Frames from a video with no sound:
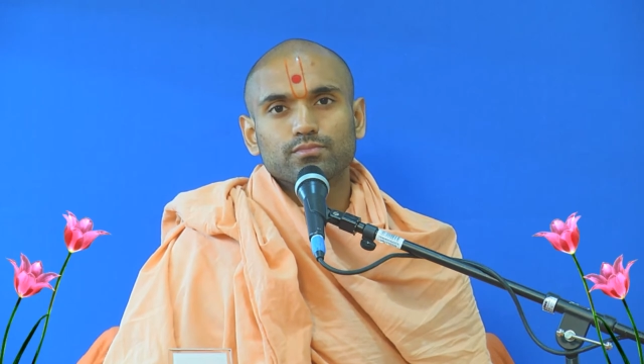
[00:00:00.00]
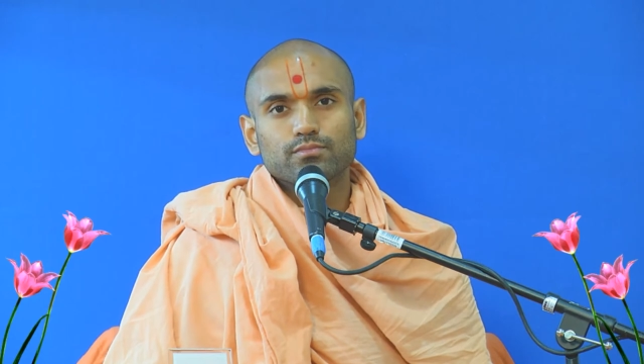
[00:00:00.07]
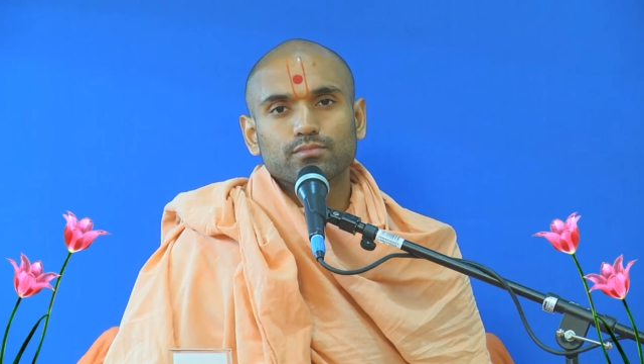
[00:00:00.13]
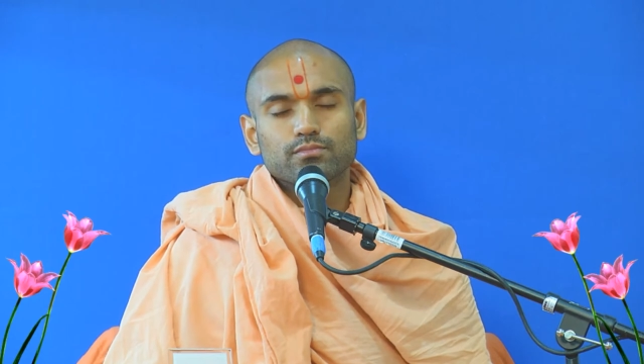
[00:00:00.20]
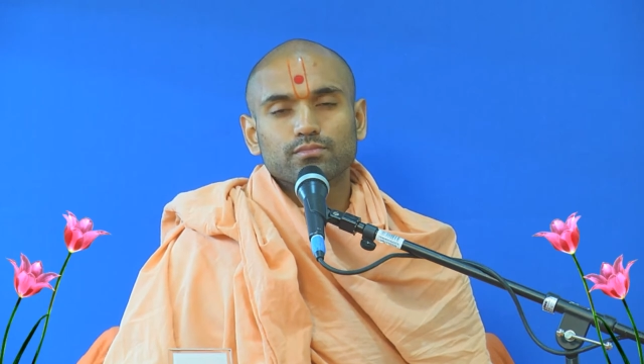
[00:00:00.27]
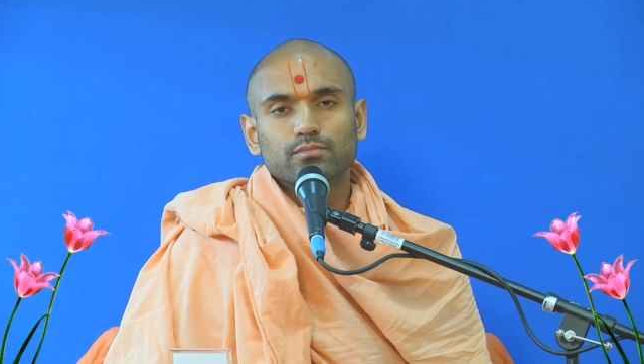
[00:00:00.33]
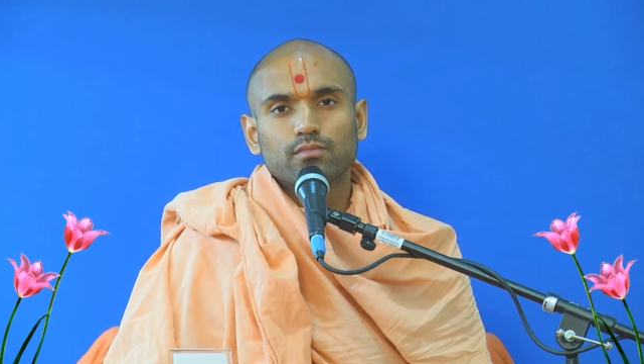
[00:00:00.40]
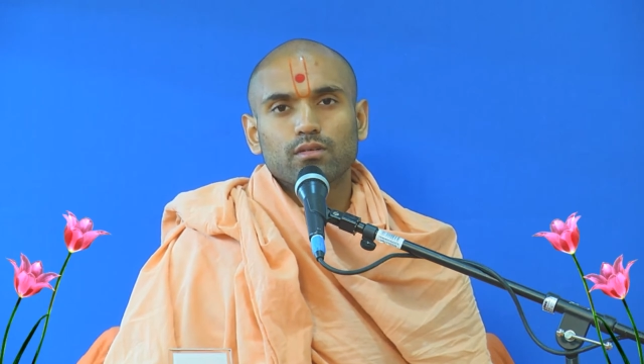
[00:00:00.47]

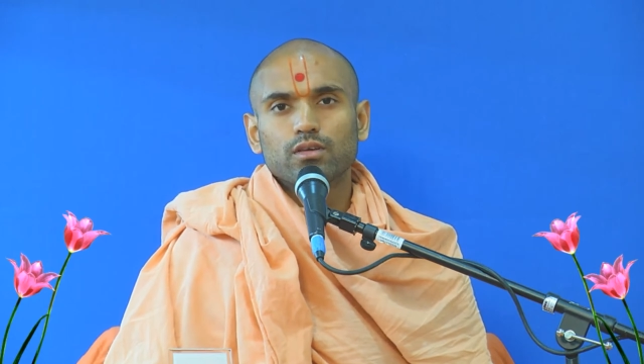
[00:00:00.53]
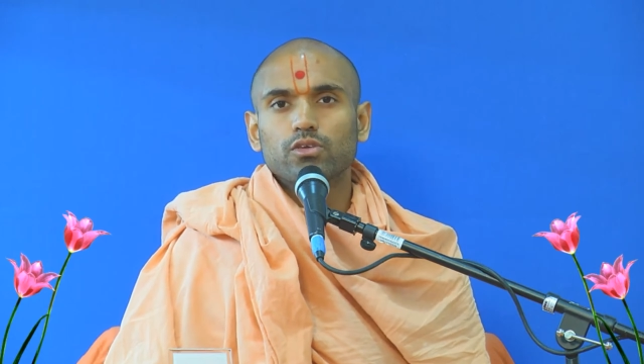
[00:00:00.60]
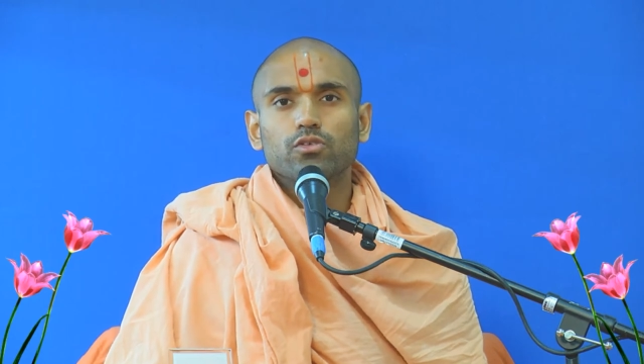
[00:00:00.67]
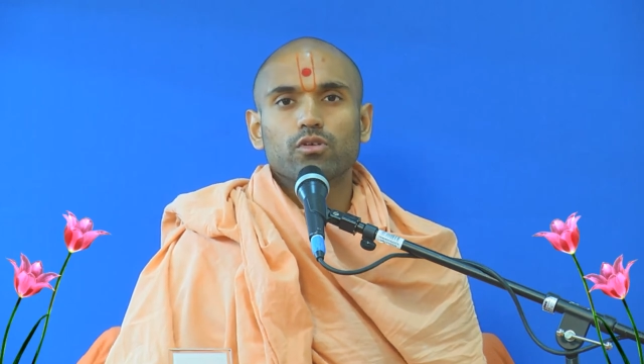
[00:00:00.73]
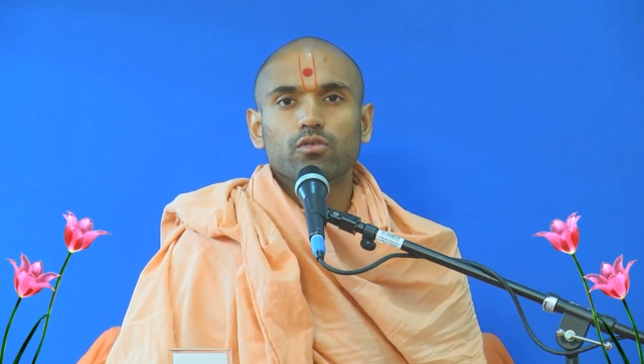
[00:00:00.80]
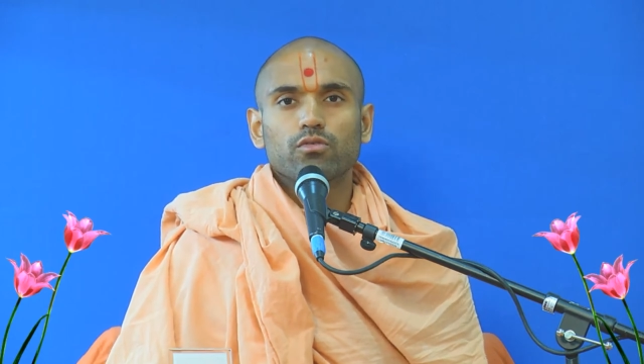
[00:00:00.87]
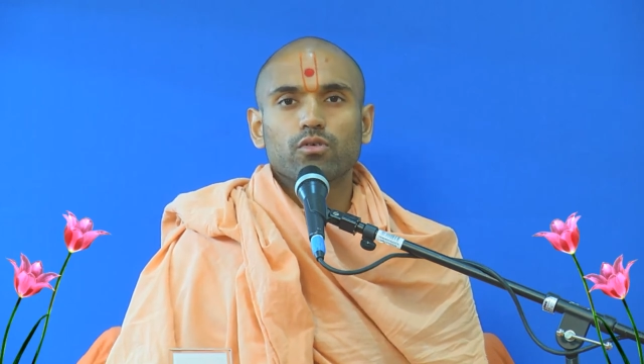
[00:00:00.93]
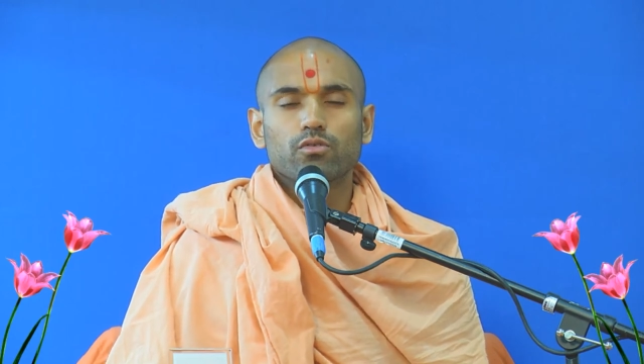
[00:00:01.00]
You don't know this
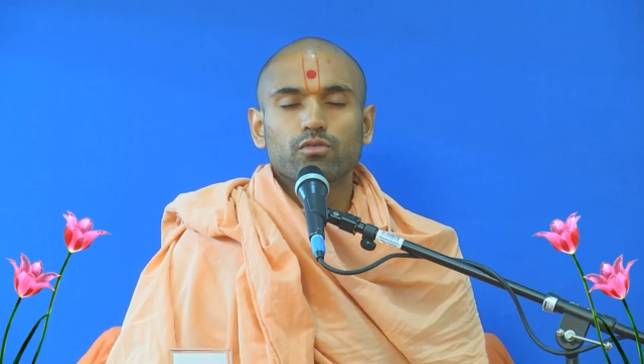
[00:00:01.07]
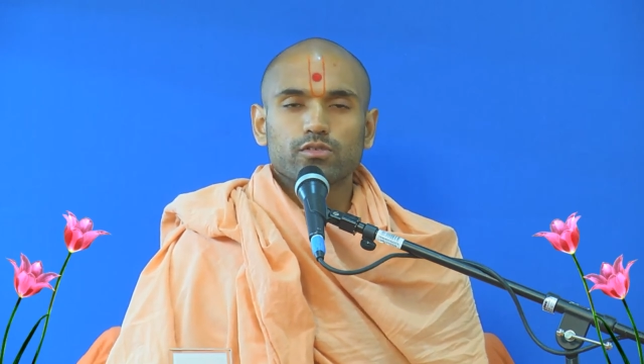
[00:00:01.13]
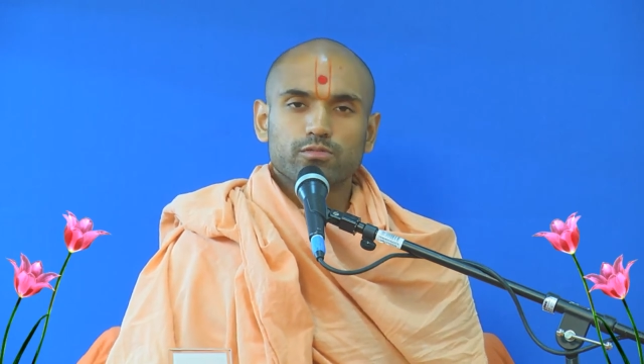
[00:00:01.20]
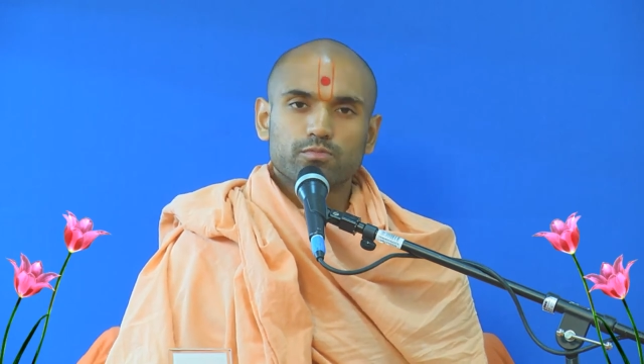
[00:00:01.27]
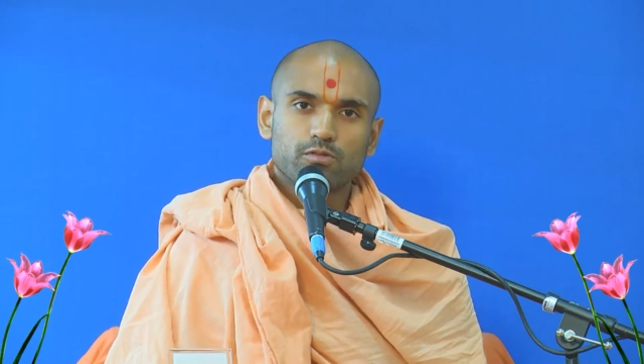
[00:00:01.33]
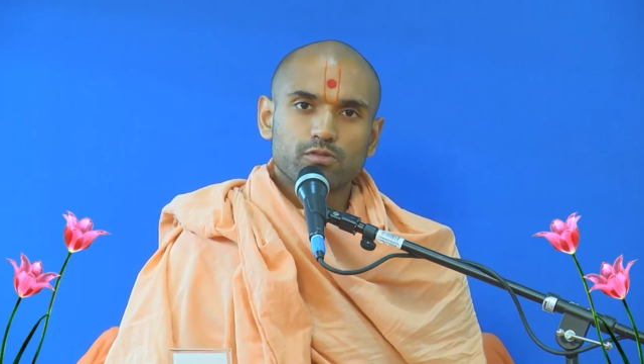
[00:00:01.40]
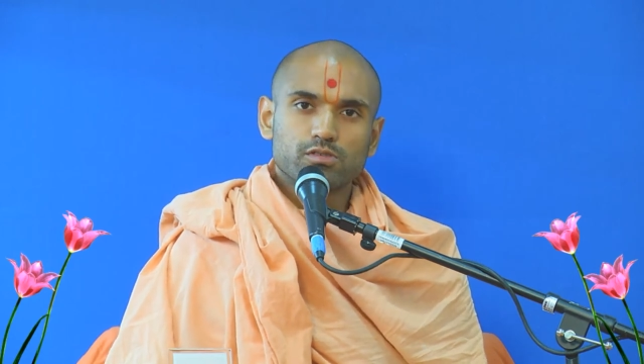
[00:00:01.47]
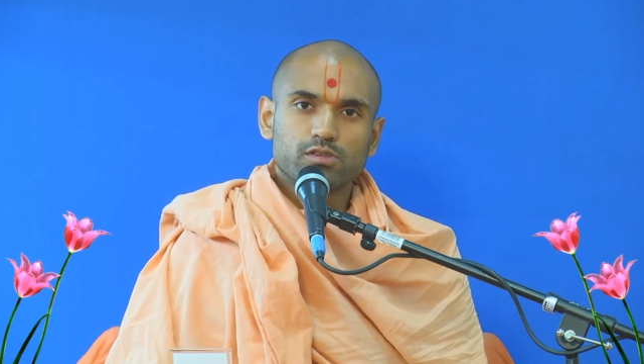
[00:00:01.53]
person
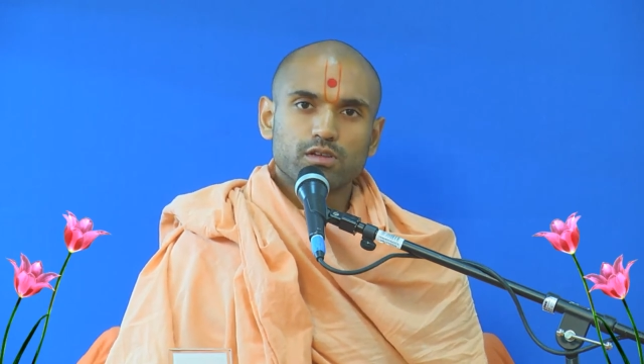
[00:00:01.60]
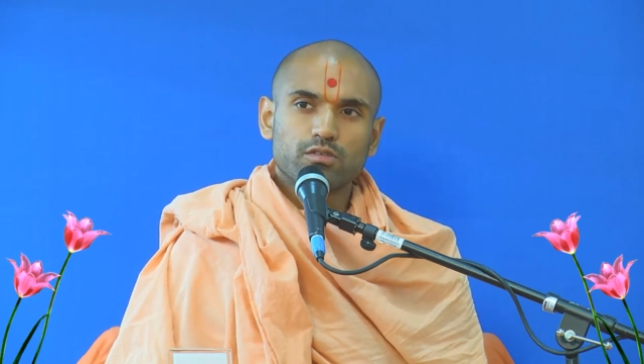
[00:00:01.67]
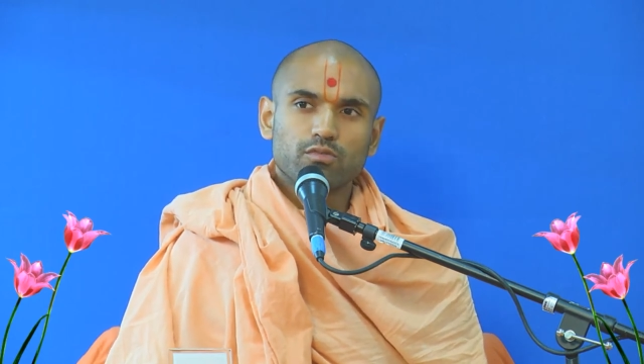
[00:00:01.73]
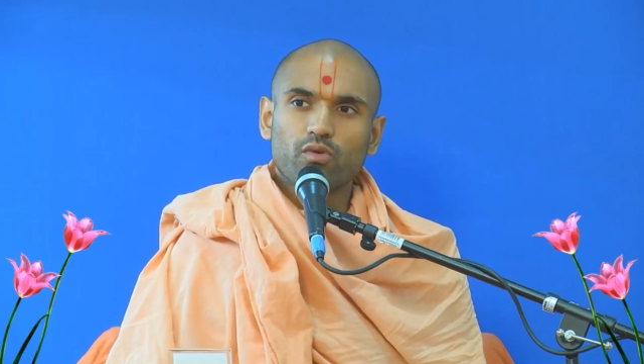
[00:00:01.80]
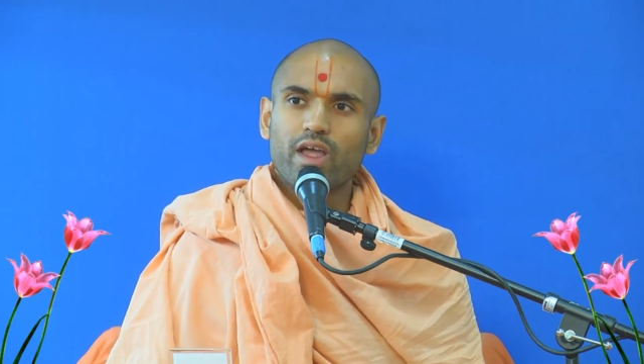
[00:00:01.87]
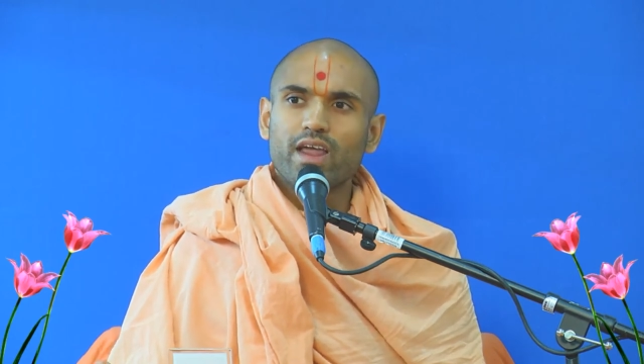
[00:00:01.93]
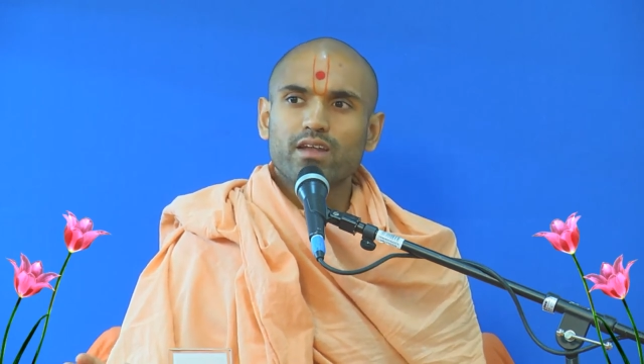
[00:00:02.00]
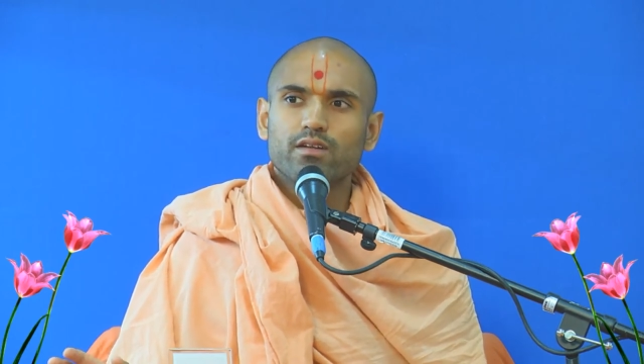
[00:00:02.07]
random.